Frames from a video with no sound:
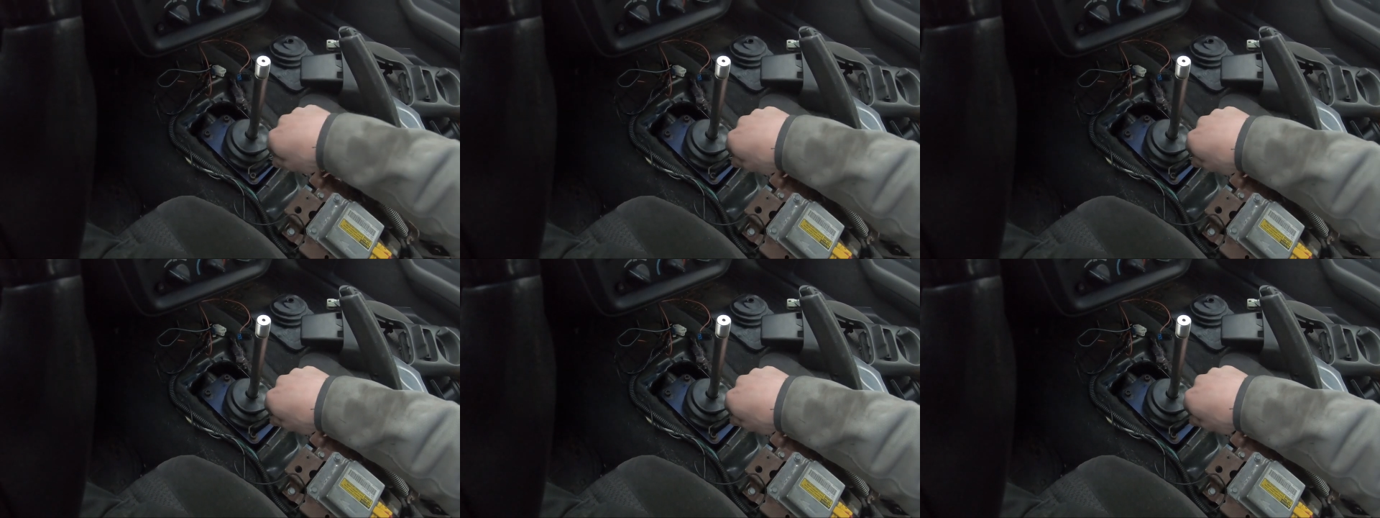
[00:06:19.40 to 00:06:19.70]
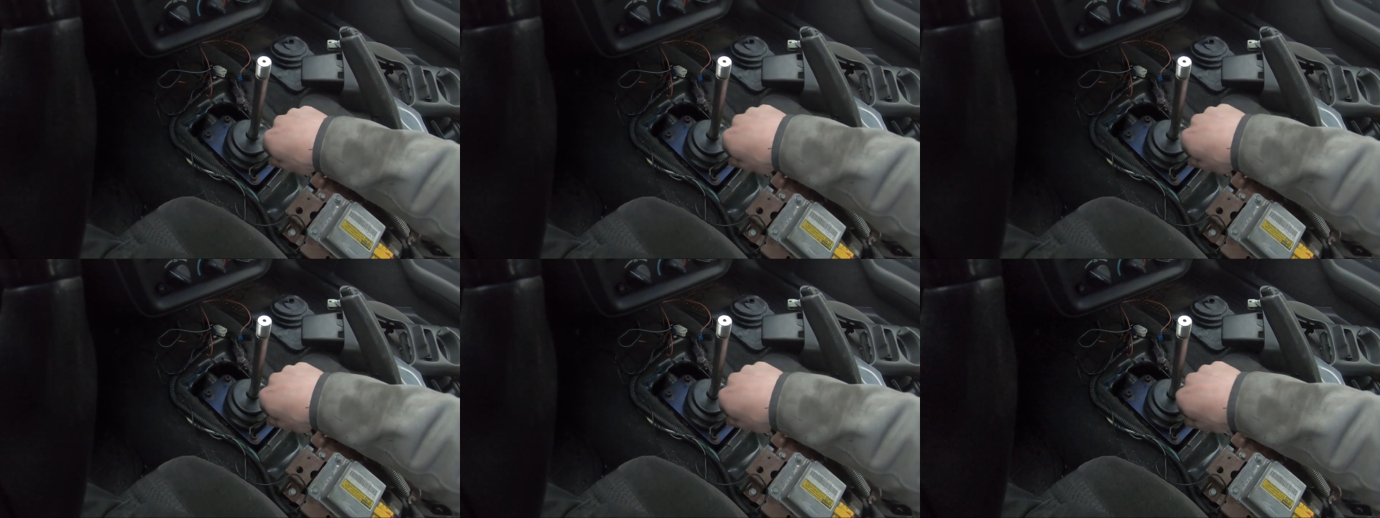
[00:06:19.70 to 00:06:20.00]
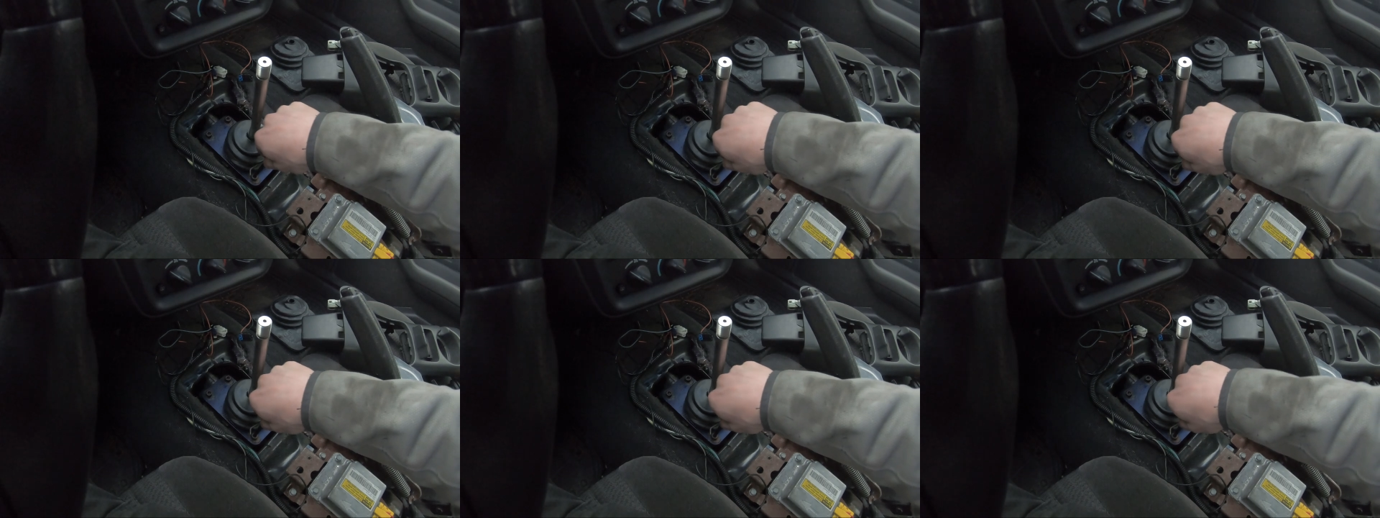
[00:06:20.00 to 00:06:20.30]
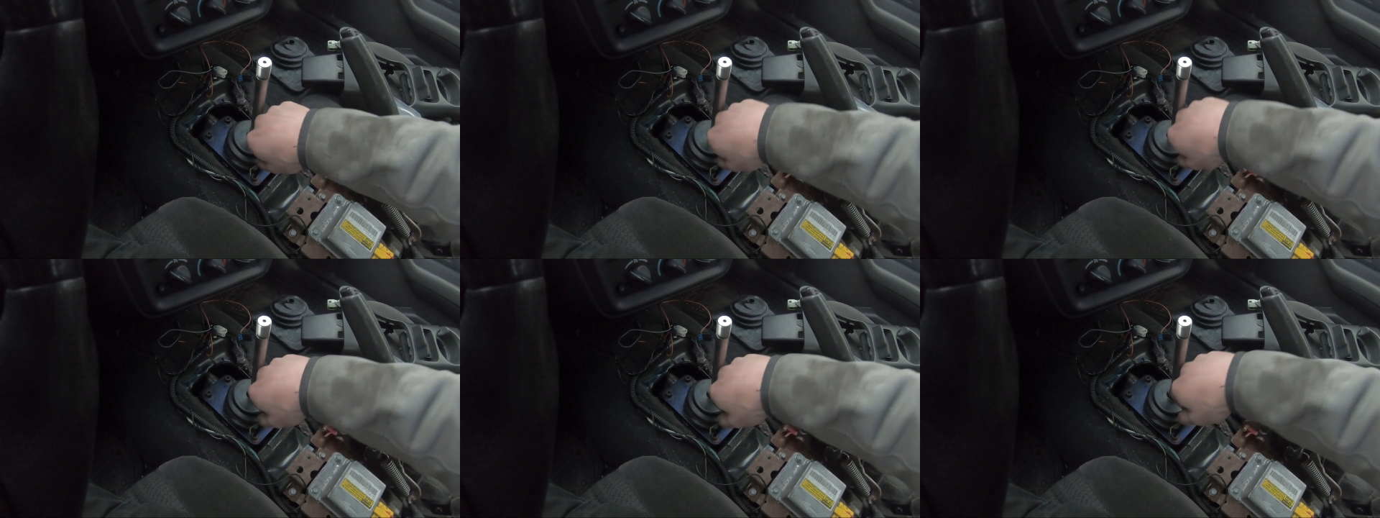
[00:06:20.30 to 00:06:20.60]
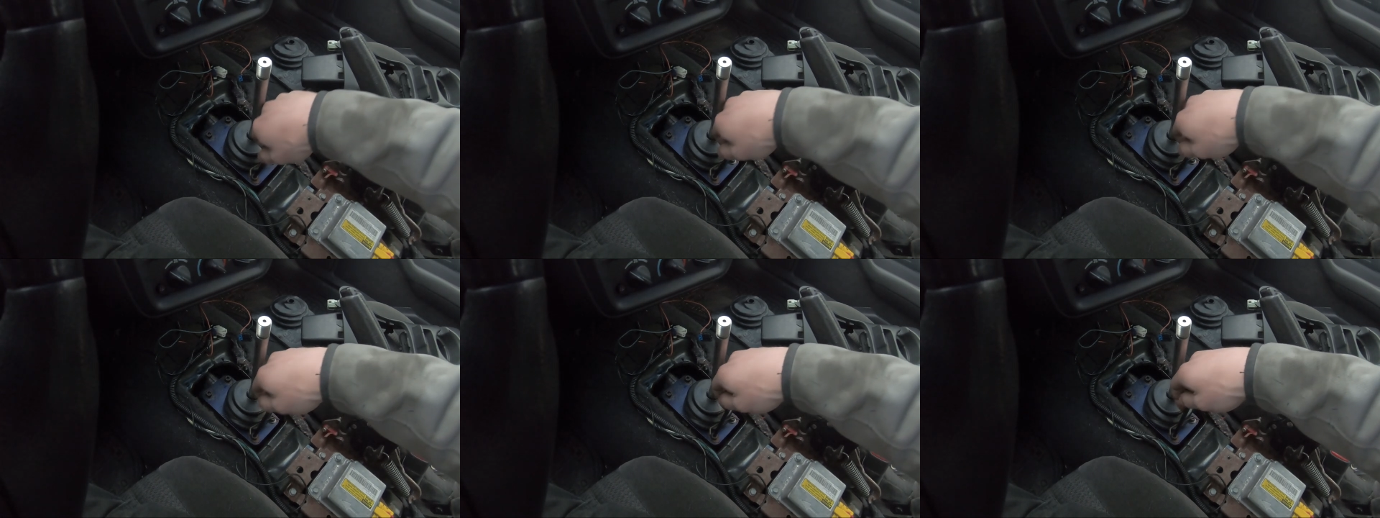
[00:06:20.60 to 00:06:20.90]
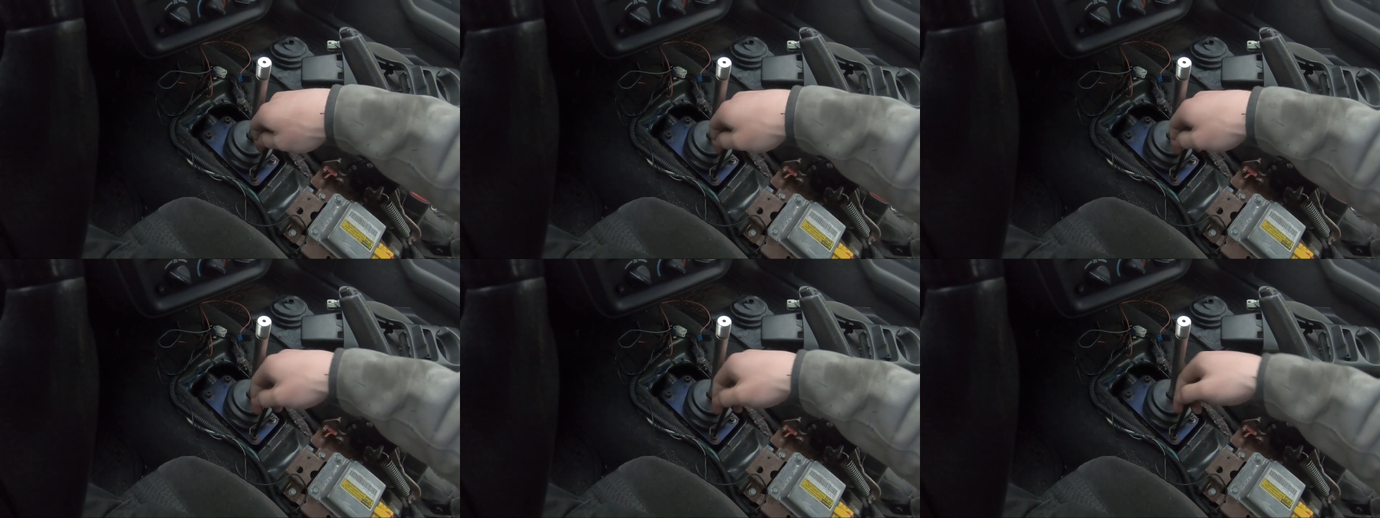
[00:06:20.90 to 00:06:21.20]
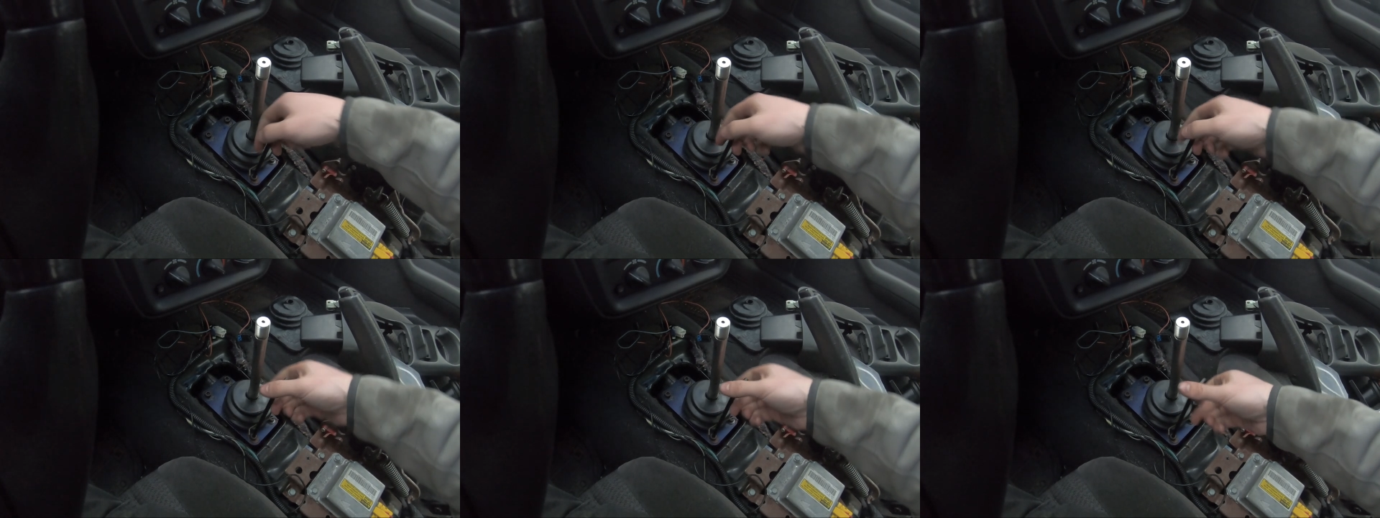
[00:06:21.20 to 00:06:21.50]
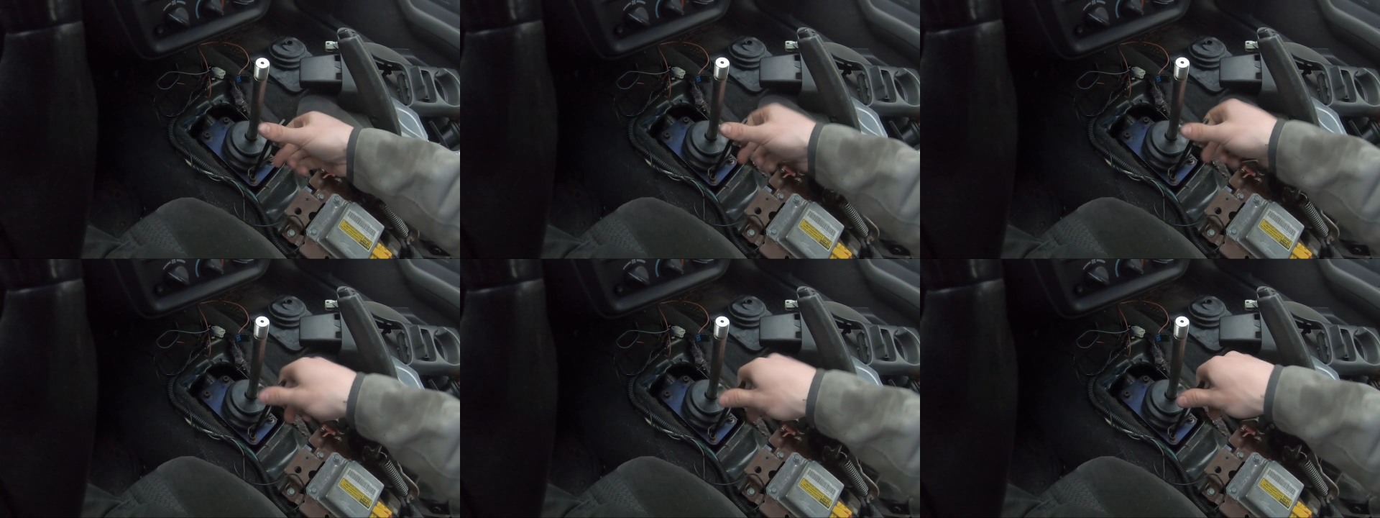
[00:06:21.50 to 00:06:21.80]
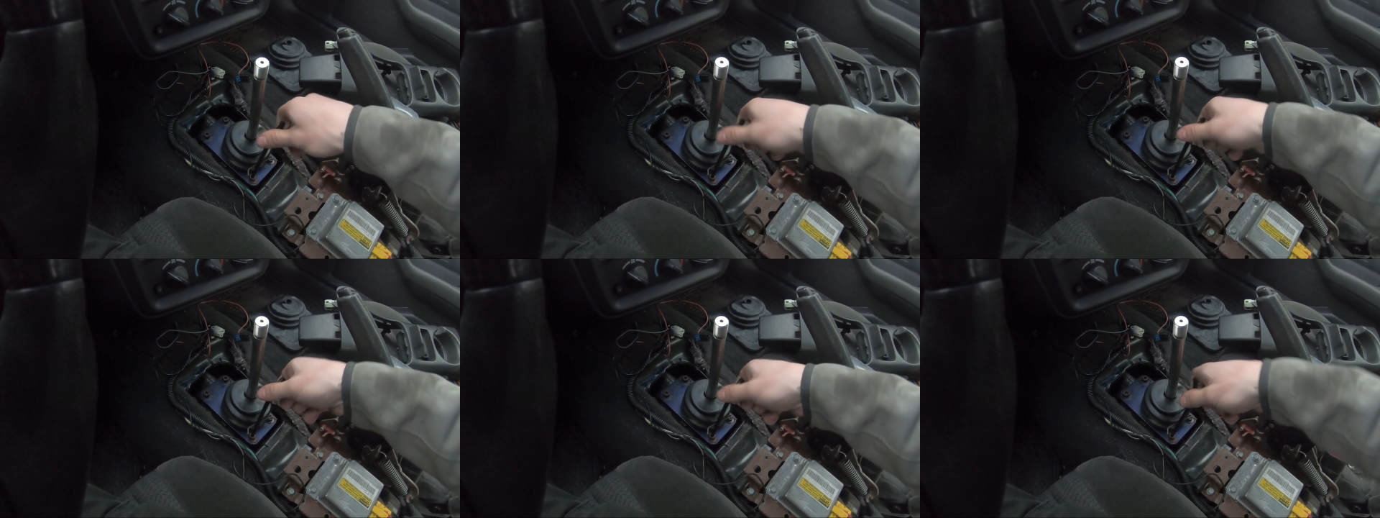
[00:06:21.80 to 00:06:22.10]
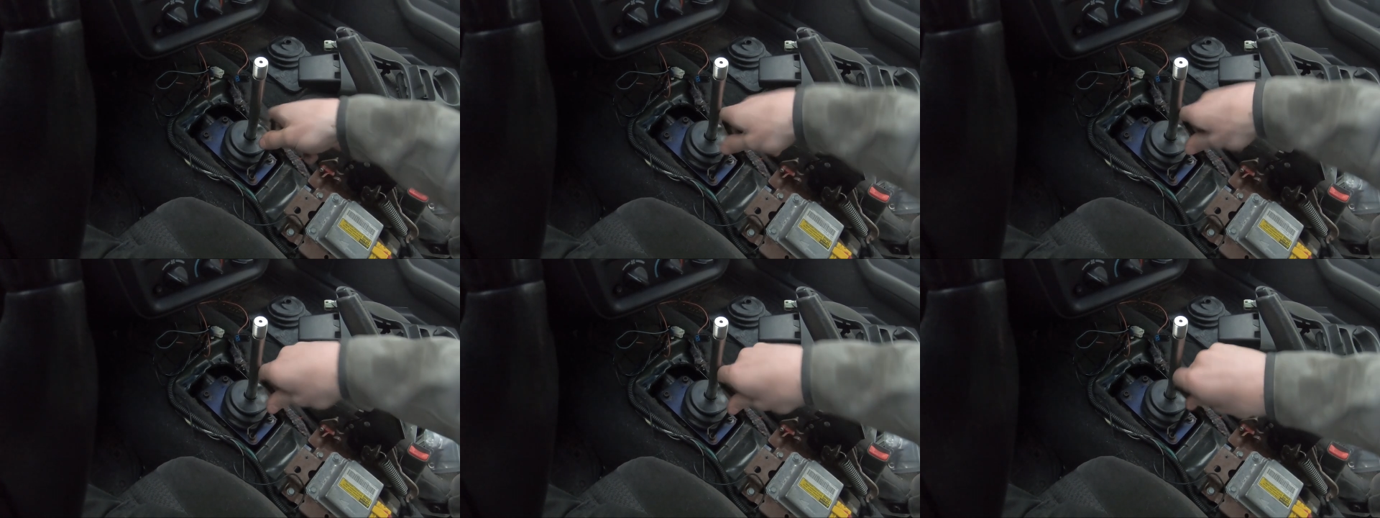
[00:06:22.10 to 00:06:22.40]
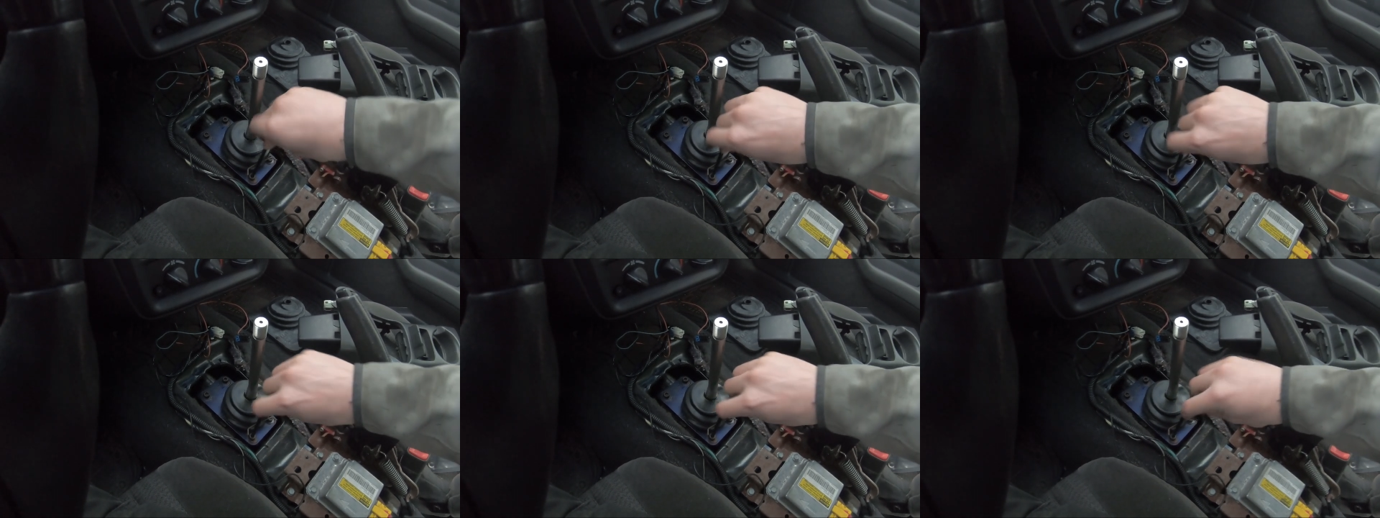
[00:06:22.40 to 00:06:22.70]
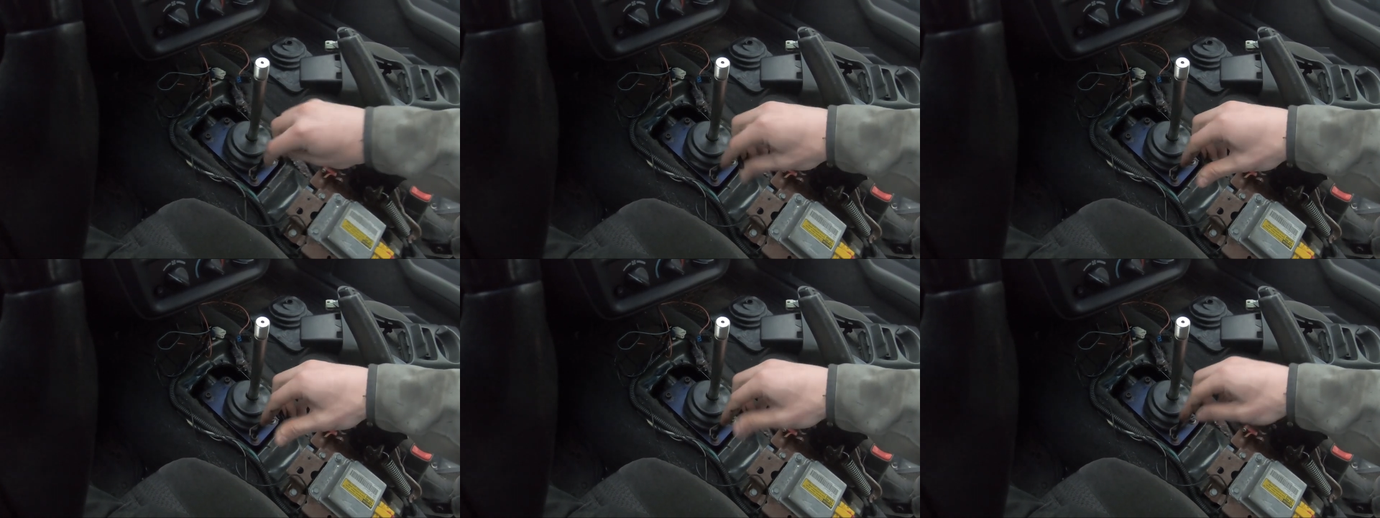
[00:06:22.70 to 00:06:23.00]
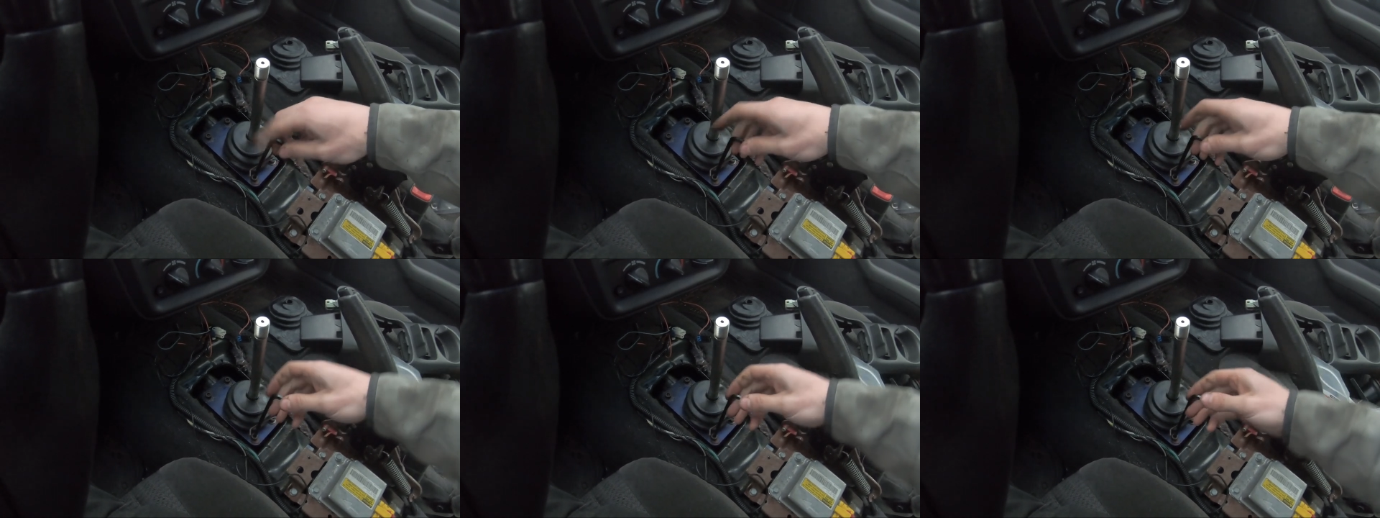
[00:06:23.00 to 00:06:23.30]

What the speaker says: [unreadable: no face in view]